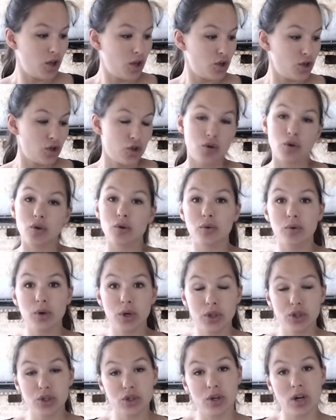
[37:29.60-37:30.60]
true
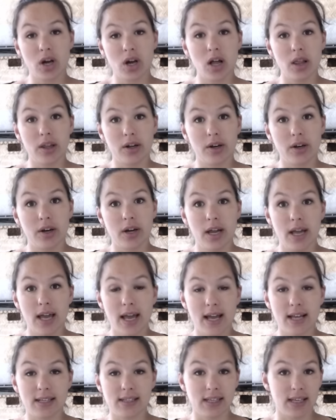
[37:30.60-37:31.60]
to color
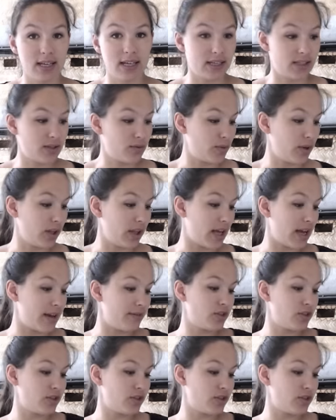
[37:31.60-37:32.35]
as it is in real life.